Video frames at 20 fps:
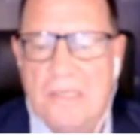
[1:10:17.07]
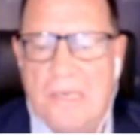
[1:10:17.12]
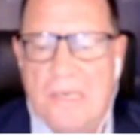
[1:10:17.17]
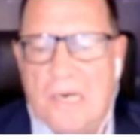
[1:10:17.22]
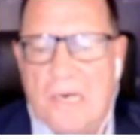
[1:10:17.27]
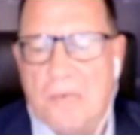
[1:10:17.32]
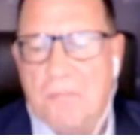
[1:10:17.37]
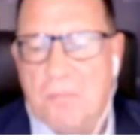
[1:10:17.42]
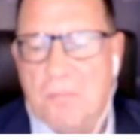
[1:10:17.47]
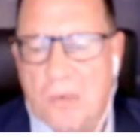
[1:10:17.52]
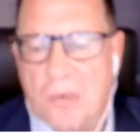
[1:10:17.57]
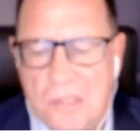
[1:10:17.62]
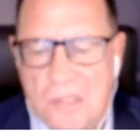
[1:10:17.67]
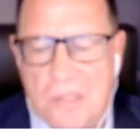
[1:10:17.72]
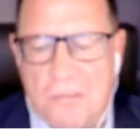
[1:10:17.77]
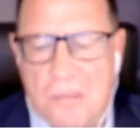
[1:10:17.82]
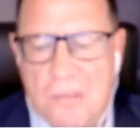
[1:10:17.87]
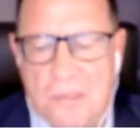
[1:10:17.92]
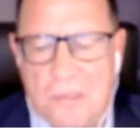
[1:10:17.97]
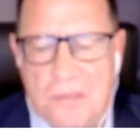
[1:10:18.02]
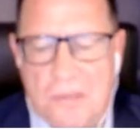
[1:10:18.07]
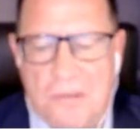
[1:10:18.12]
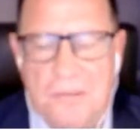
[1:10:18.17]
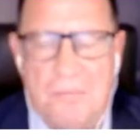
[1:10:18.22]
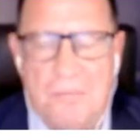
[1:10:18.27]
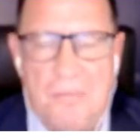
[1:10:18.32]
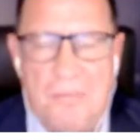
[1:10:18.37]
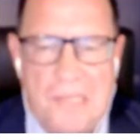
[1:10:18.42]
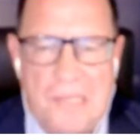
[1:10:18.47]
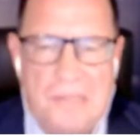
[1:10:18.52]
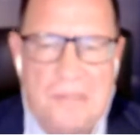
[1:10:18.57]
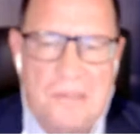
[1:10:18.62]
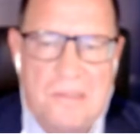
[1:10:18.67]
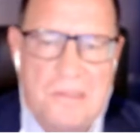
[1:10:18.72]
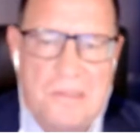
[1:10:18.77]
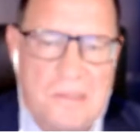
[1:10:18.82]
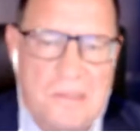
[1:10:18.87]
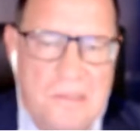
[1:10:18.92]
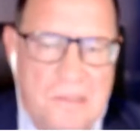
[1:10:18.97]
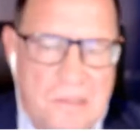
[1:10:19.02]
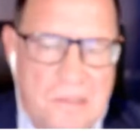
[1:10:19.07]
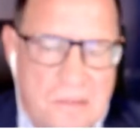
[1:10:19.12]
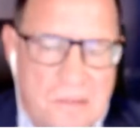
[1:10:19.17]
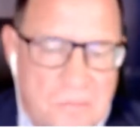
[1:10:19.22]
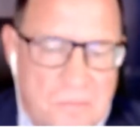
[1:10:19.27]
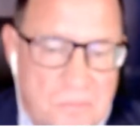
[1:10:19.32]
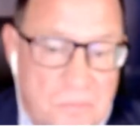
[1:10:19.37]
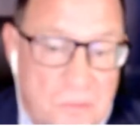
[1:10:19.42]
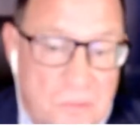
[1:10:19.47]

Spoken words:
are possible, but in